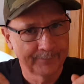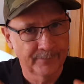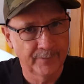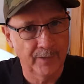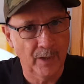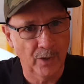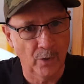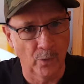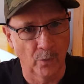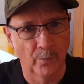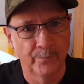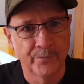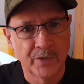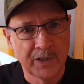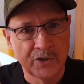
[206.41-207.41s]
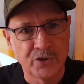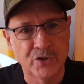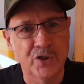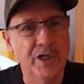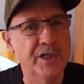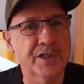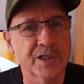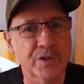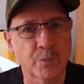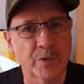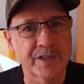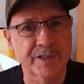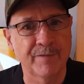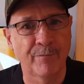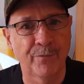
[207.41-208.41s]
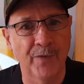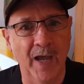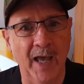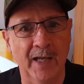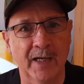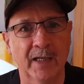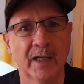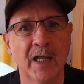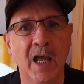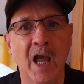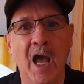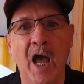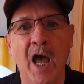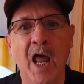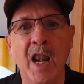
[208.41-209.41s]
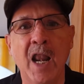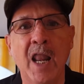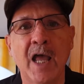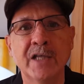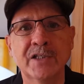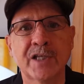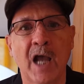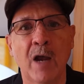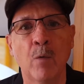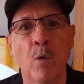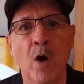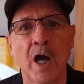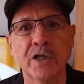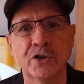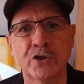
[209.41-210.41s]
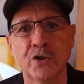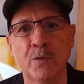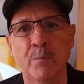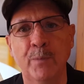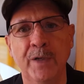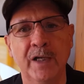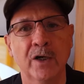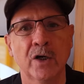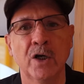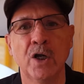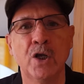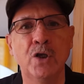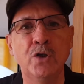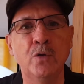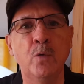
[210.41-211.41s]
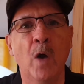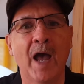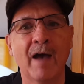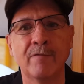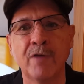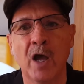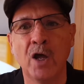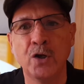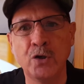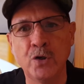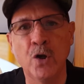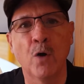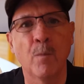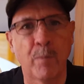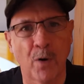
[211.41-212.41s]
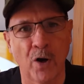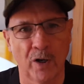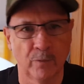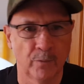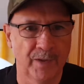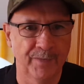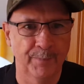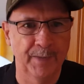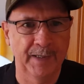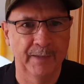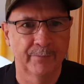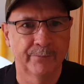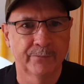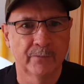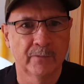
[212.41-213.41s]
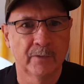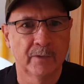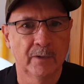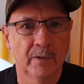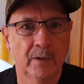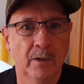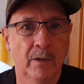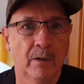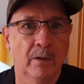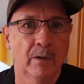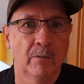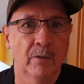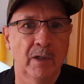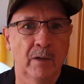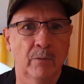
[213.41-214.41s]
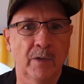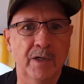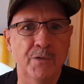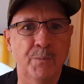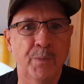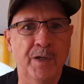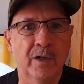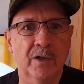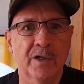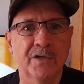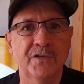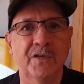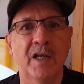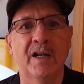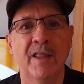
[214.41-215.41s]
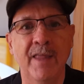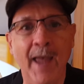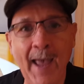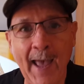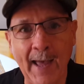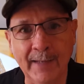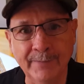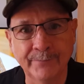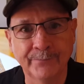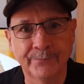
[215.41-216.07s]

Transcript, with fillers: No. Jesus was emphatic. Unless I wash you, Peter, you have no part with me. Well, what is Peter going to say to that?